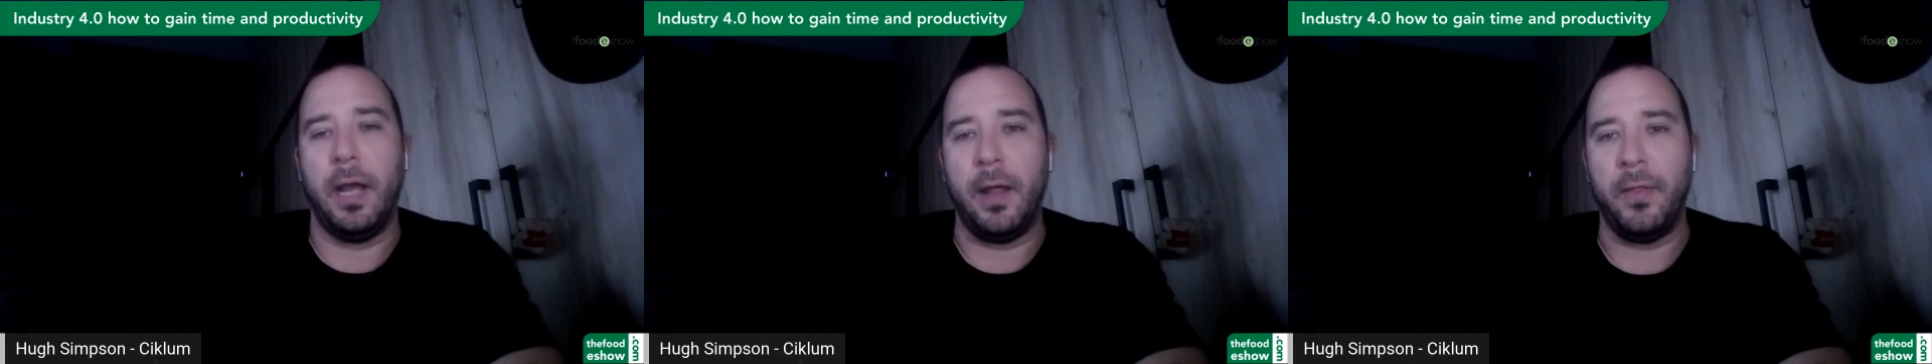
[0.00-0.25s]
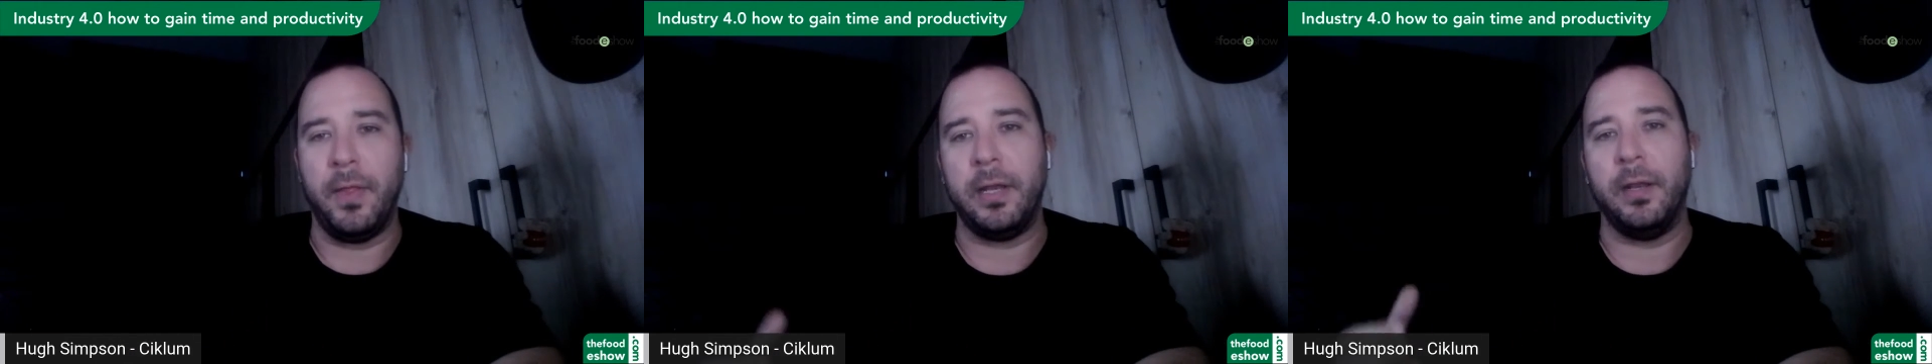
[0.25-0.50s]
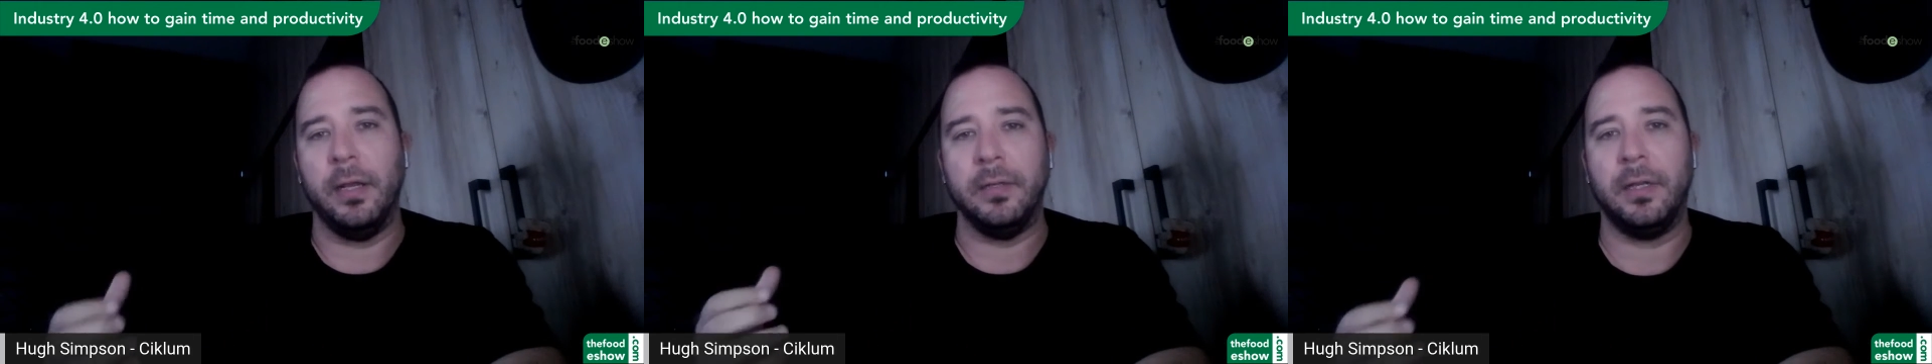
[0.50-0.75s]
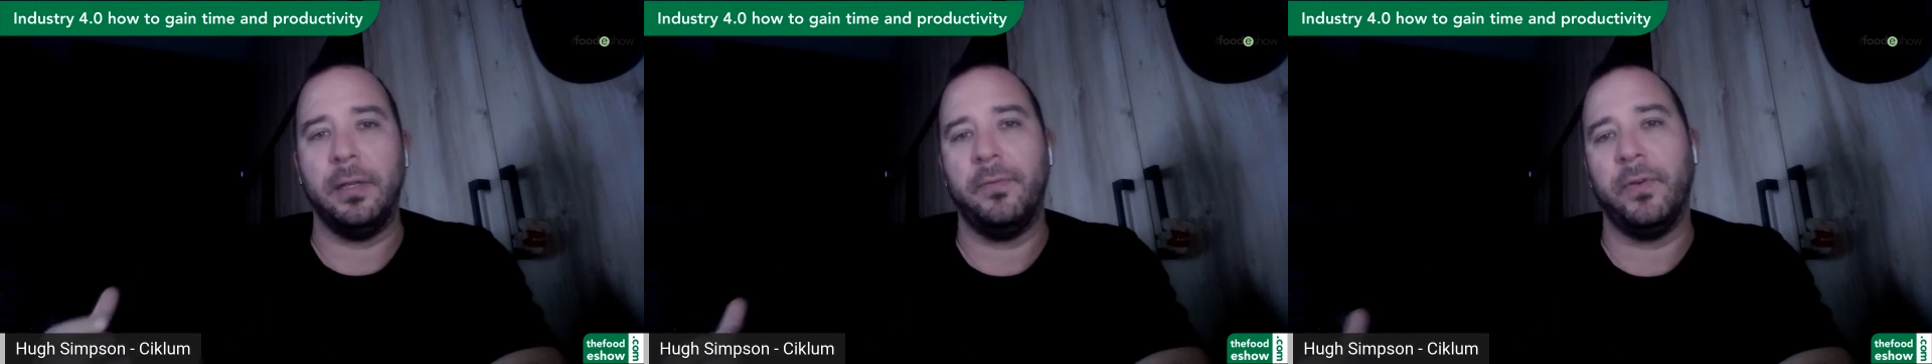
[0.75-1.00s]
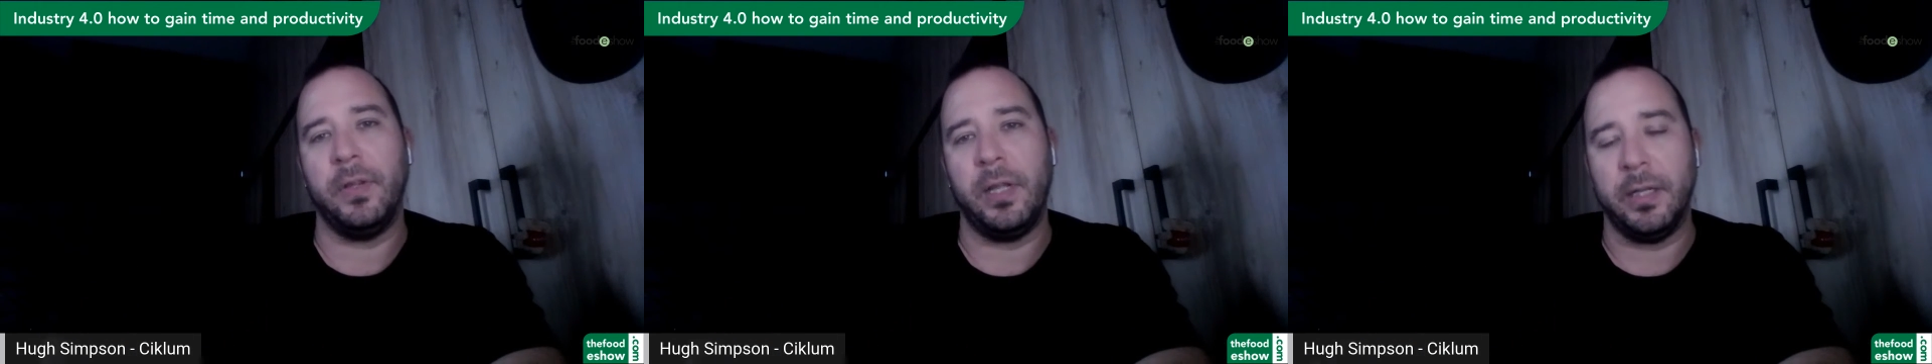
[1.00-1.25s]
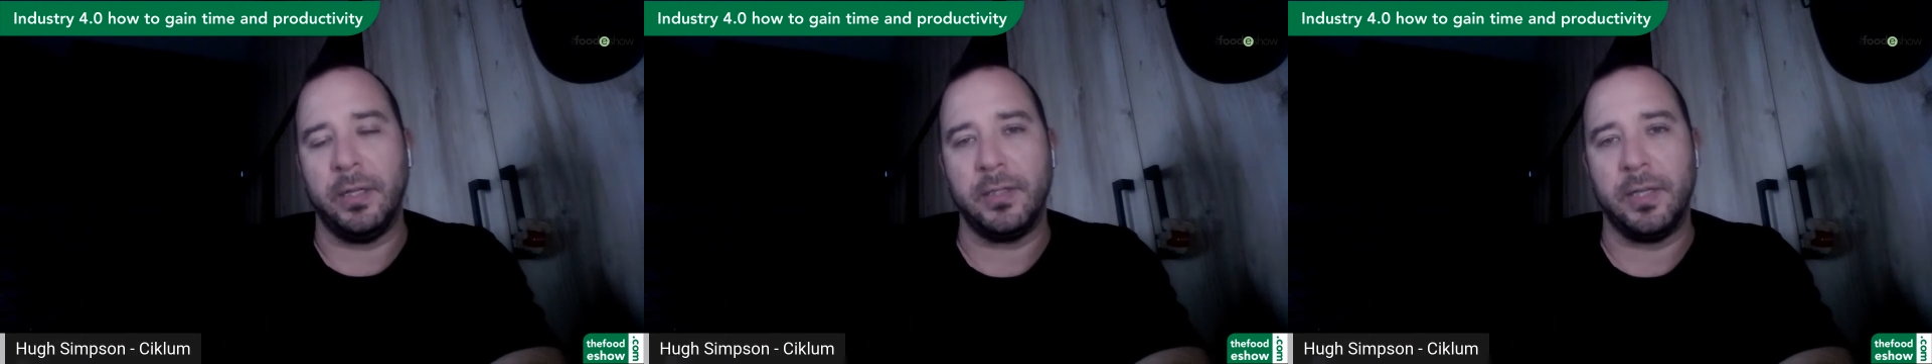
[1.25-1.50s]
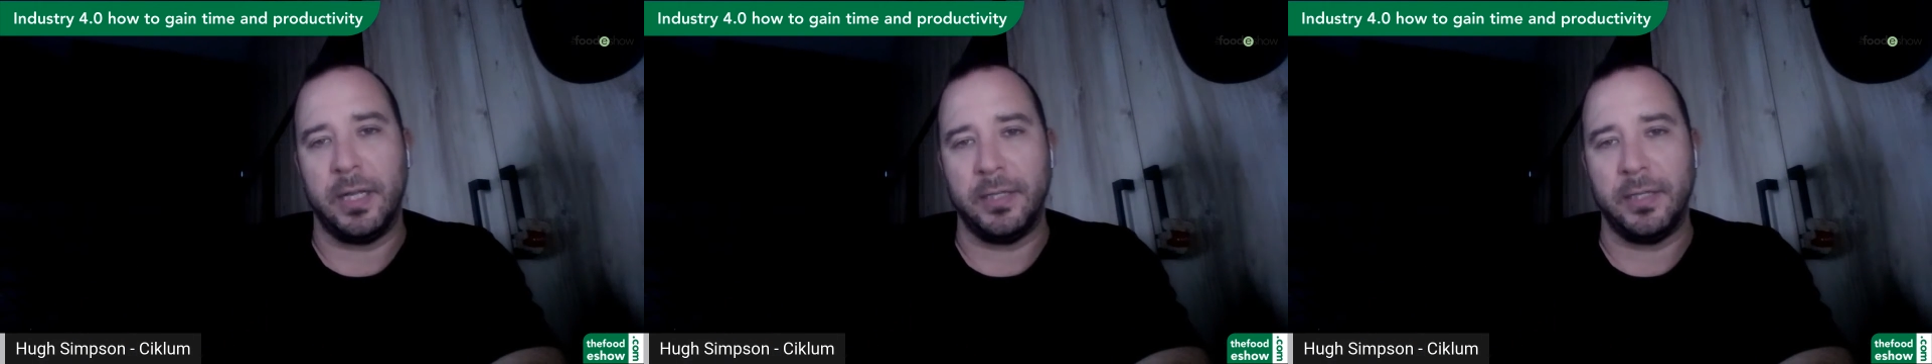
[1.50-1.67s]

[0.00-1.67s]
and then delivering the insights